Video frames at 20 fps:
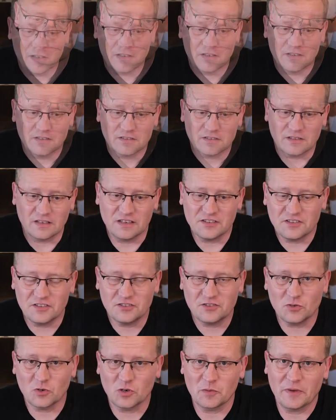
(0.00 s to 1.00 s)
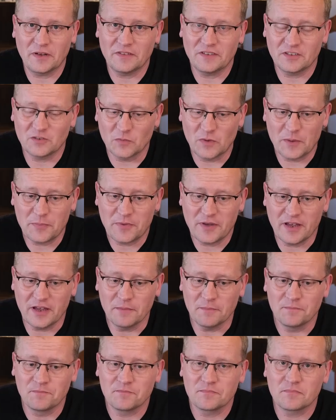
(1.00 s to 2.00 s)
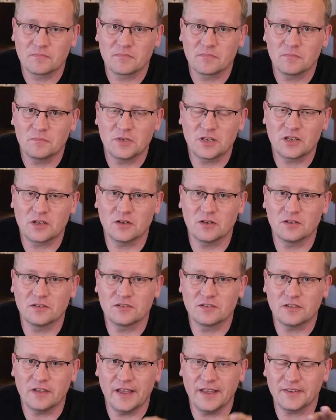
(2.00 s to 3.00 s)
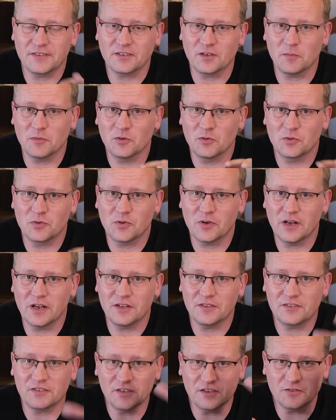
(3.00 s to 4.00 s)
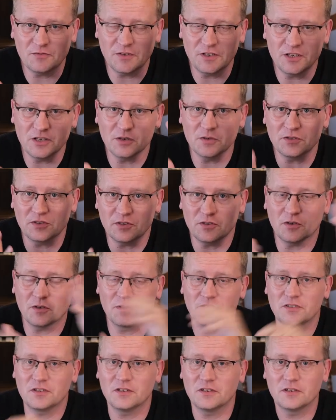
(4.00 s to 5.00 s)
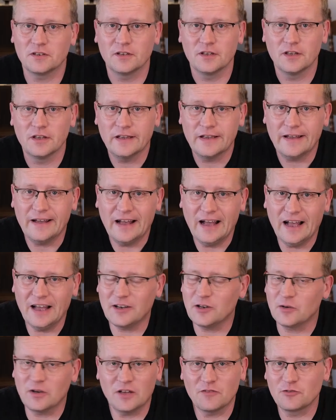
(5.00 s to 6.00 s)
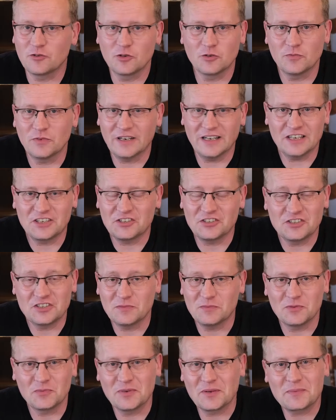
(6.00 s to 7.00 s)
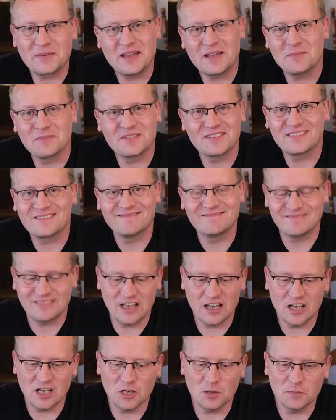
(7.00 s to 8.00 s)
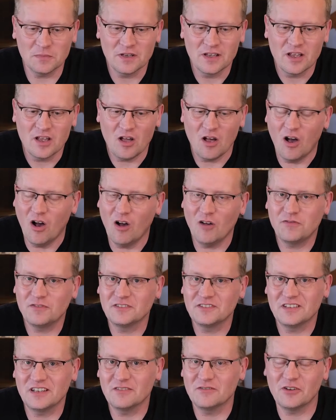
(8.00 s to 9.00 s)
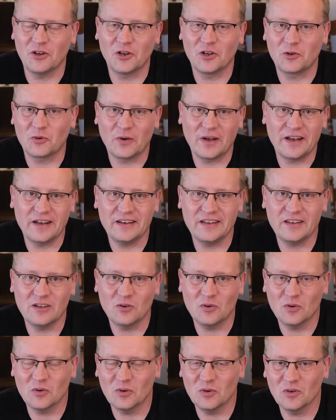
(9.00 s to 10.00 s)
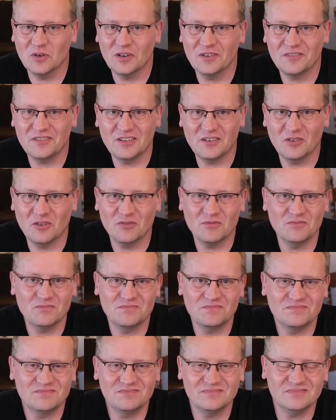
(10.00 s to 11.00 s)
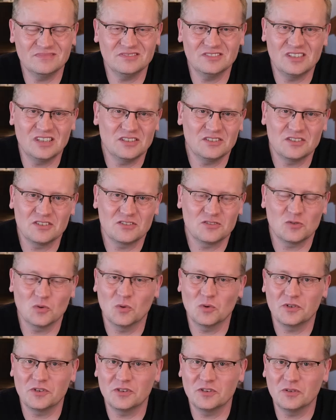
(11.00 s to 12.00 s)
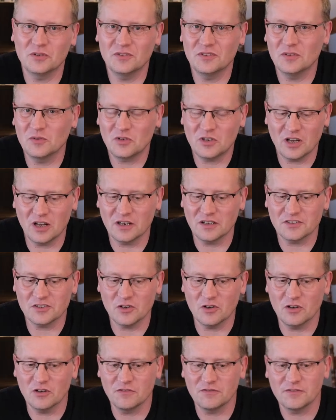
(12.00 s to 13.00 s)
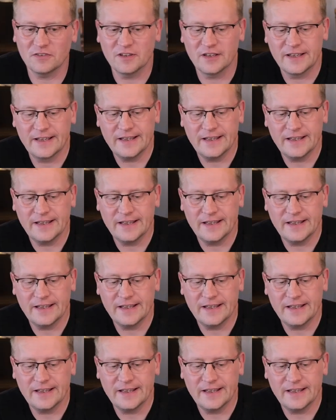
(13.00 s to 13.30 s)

So let's just talk about this webcam. Because as someone who creates these videos and content, I don't have a good relationship with webcams. Often they're very grainy or they're distorted and the colors are off.